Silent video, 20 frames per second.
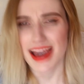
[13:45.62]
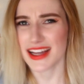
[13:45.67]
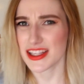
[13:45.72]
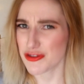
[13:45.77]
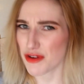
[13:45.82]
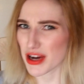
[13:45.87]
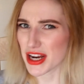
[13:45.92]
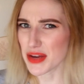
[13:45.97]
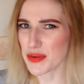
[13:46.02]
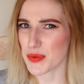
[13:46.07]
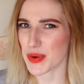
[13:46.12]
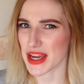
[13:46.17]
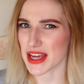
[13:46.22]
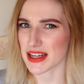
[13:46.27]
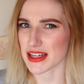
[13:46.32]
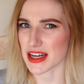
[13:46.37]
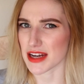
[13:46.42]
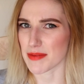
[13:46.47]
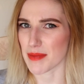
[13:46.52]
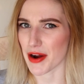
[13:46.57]
It's really
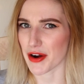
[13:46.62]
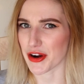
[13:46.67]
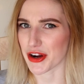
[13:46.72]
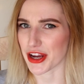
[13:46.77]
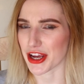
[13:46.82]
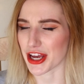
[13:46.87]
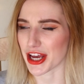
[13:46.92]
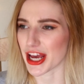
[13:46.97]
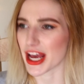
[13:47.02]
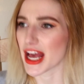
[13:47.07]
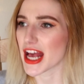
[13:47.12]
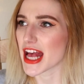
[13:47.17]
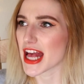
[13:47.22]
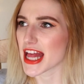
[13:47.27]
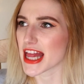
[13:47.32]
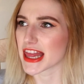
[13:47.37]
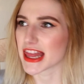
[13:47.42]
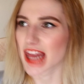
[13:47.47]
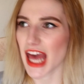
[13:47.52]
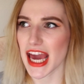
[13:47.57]
weird in America.
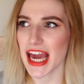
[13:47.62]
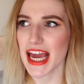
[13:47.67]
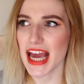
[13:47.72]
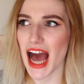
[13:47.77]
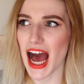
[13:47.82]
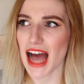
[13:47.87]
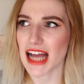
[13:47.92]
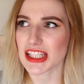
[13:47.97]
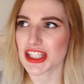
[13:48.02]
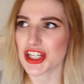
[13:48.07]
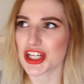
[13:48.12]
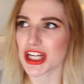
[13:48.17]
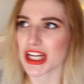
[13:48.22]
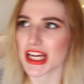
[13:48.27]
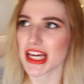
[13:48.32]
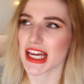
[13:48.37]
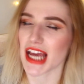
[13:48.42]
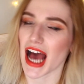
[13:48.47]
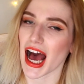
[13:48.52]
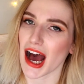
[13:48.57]
They
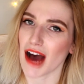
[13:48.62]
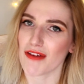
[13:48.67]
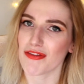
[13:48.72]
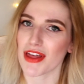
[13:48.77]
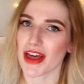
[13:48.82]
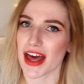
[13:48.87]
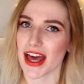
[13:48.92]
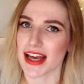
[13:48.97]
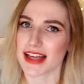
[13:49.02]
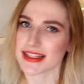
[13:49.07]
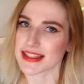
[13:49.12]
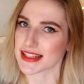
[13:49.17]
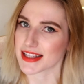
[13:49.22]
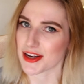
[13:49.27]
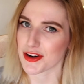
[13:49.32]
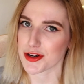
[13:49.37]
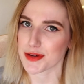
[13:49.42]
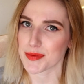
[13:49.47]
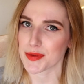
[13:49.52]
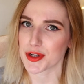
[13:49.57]
actually have their
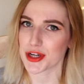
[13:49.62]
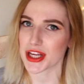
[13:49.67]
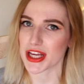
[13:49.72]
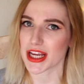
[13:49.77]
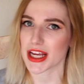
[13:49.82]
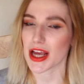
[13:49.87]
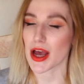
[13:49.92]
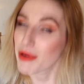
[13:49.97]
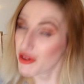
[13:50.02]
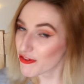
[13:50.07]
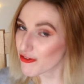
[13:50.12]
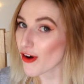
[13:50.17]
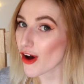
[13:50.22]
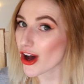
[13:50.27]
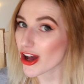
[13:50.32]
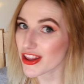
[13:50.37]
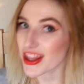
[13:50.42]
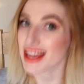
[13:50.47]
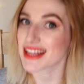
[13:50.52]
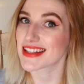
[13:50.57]
ceremony
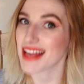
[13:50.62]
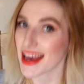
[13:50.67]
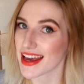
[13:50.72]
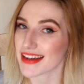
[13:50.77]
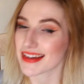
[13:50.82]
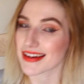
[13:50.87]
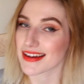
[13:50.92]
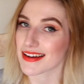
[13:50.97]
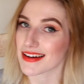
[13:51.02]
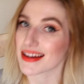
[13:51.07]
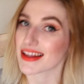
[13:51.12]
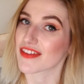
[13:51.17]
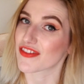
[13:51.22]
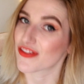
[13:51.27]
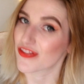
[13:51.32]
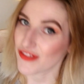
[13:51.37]
before they technically